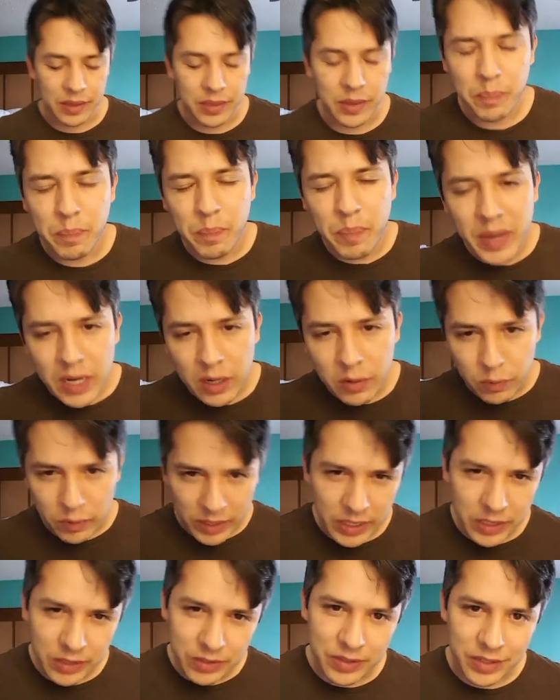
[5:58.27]
The big
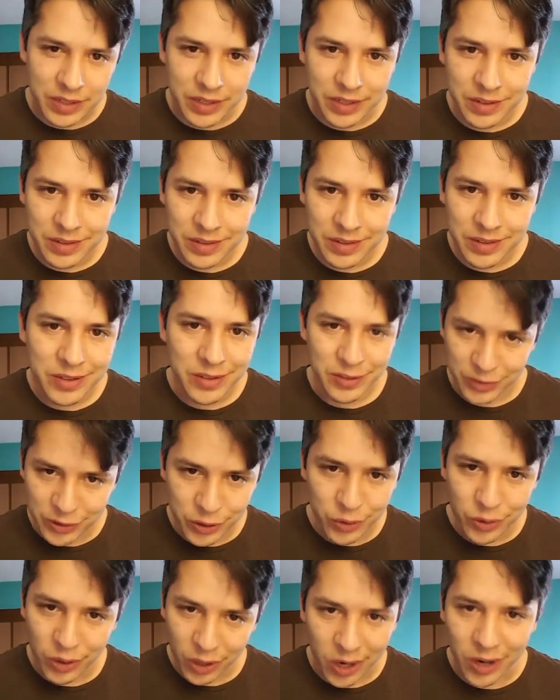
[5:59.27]
reason
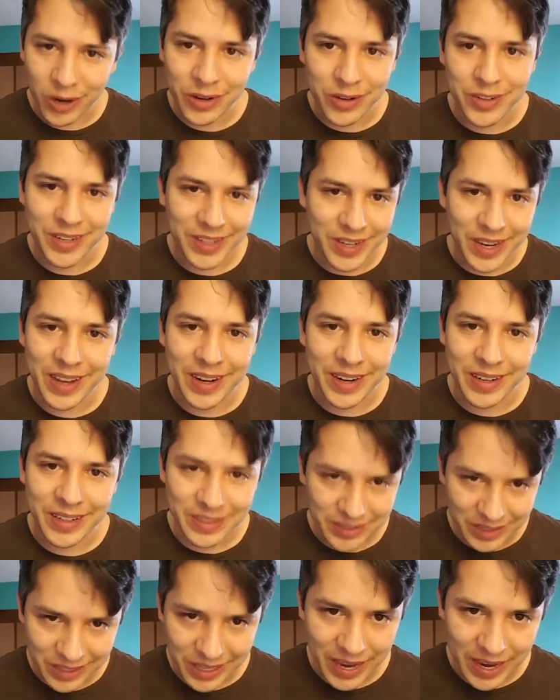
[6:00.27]
you aren't
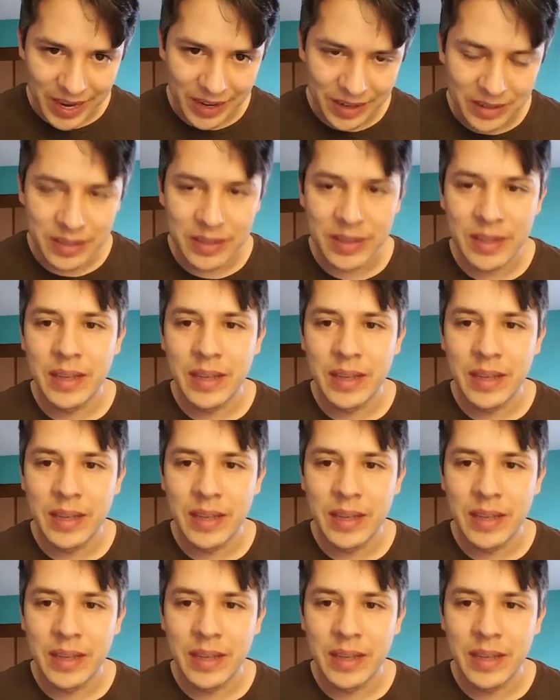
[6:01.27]
getting laid